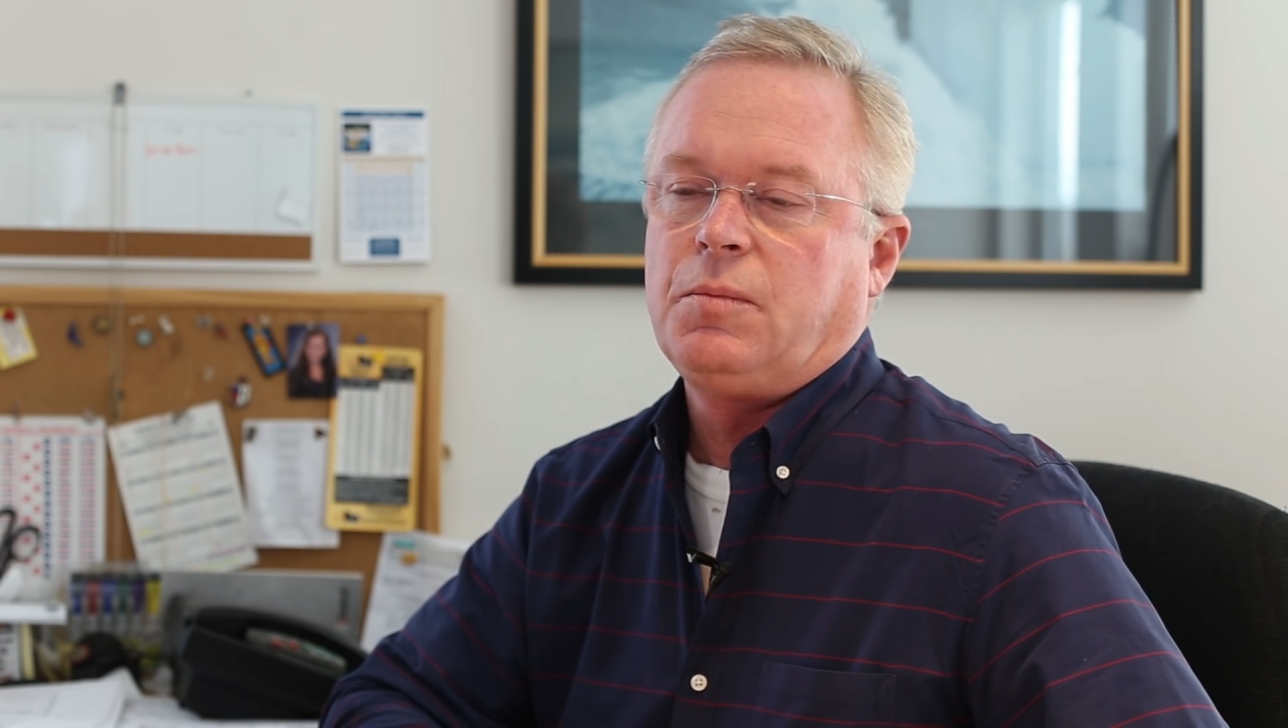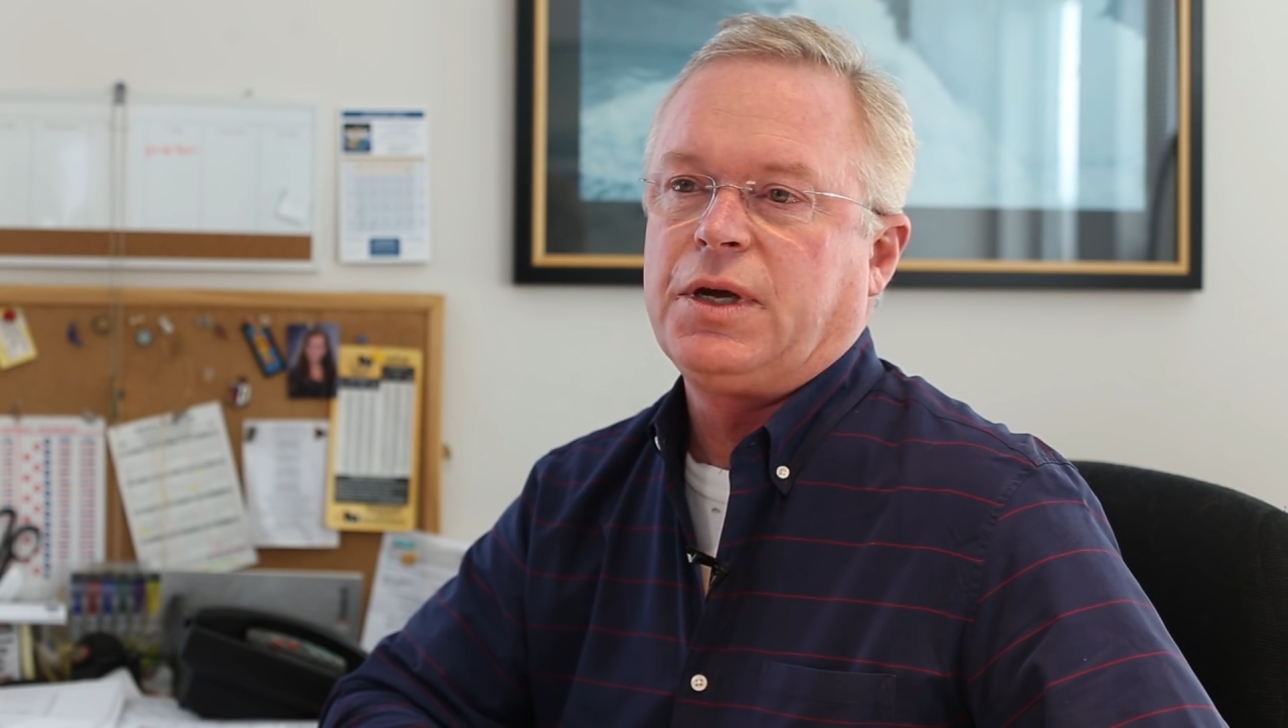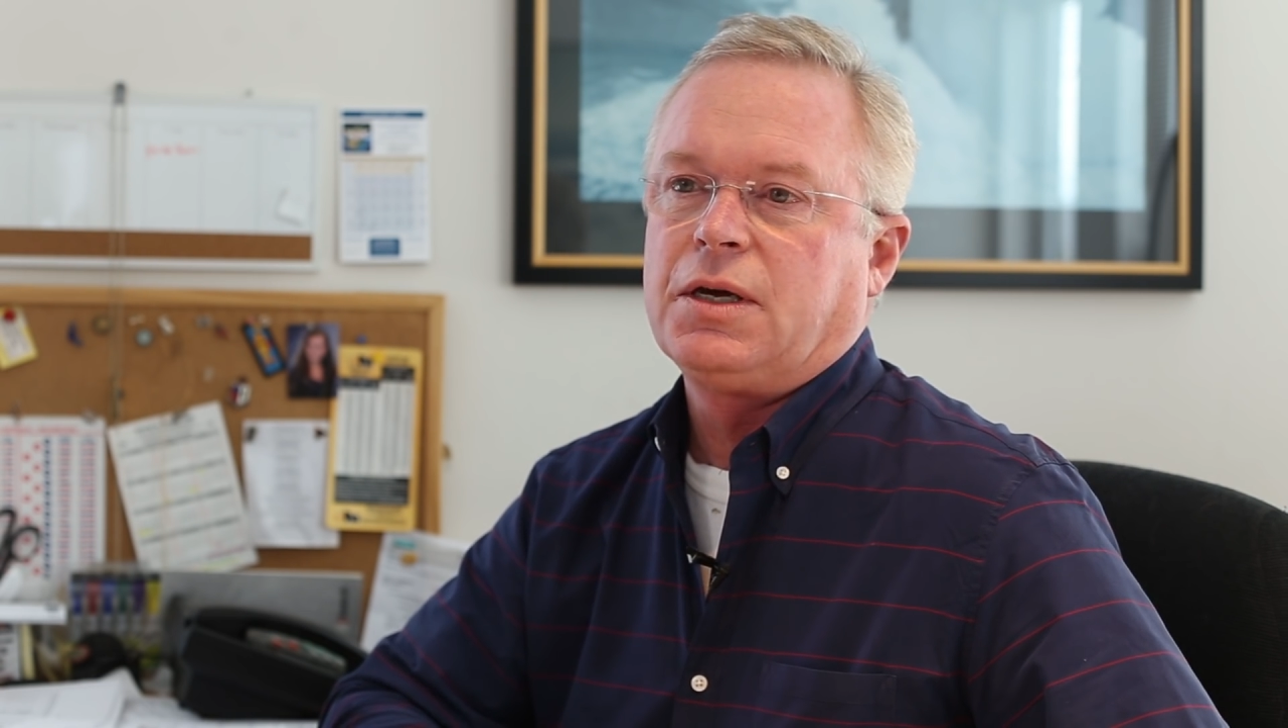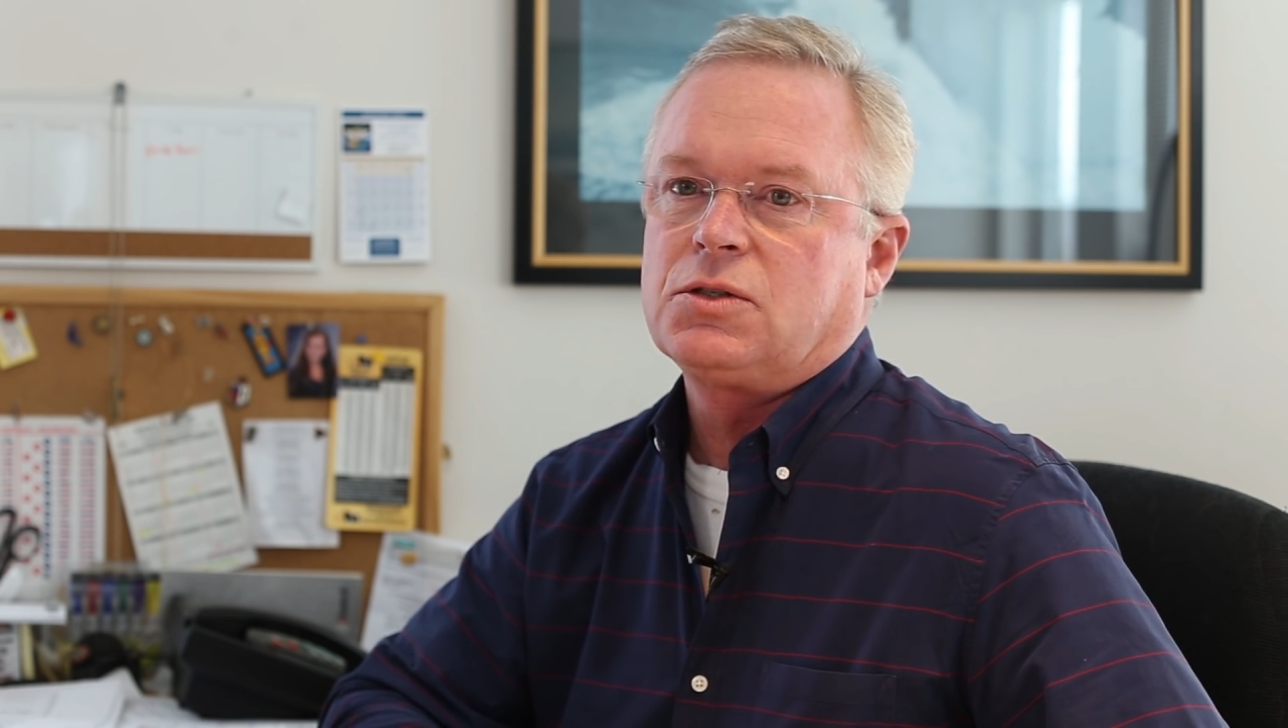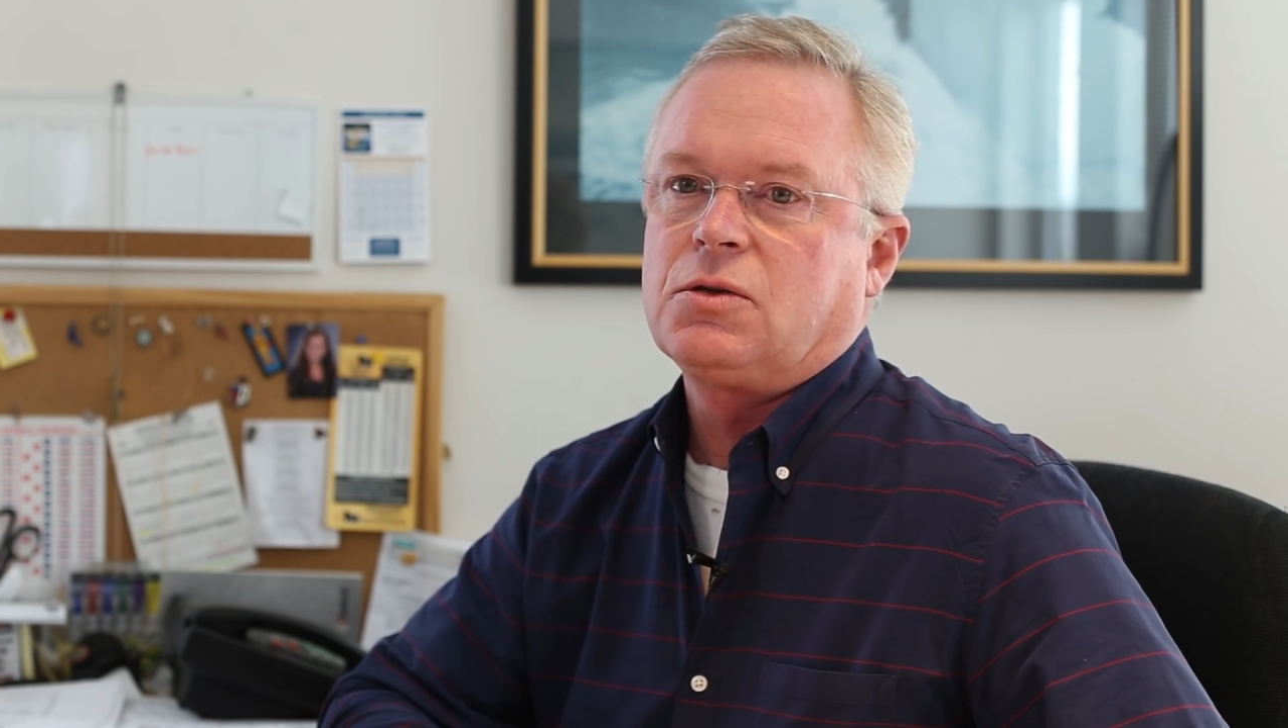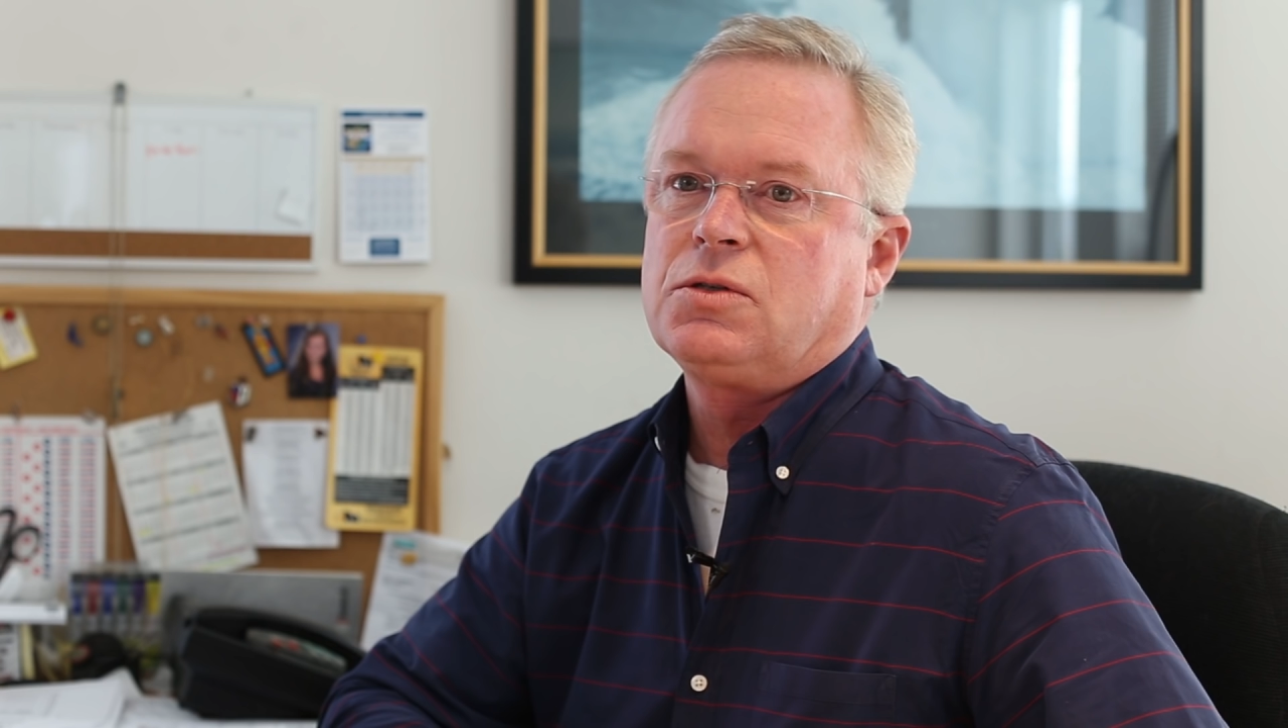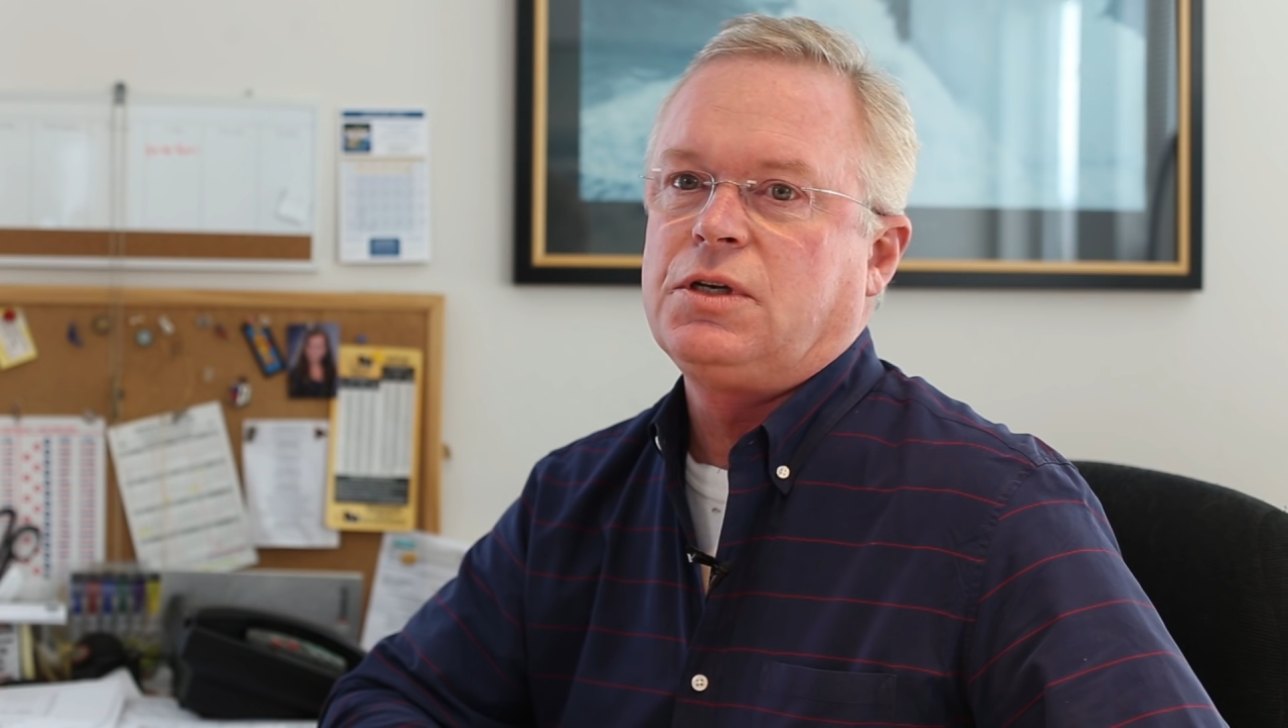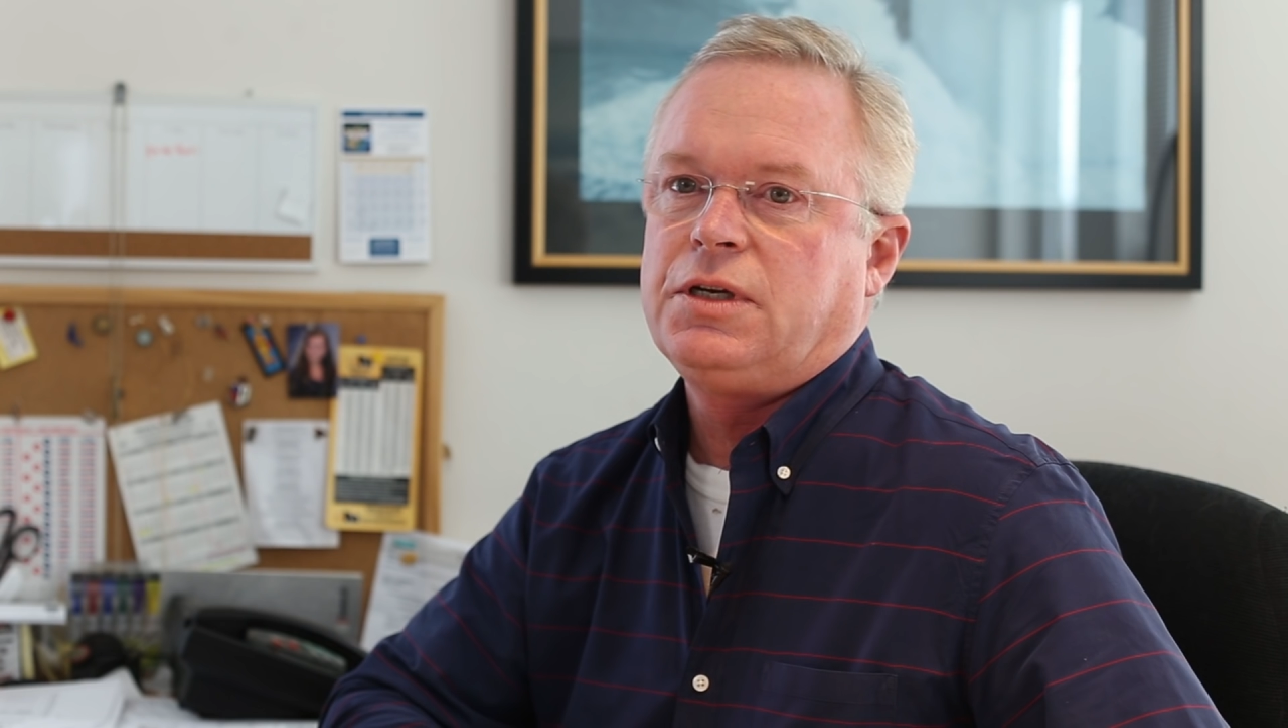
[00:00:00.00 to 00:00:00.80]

because those